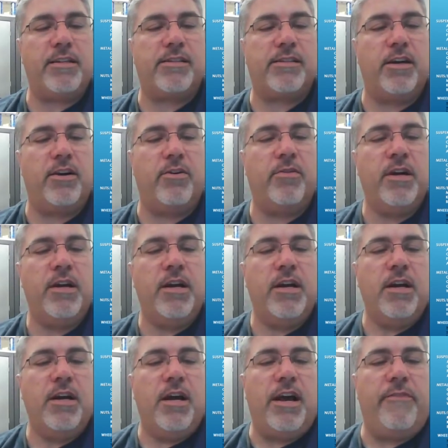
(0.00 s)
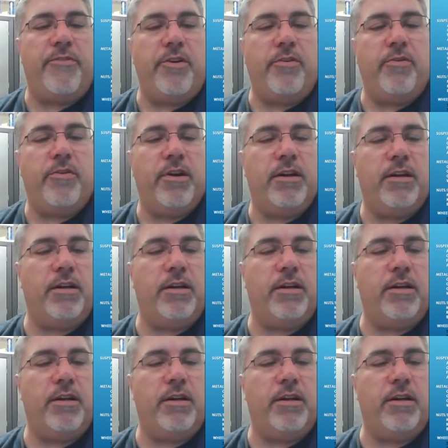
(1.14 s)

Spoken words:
And so if you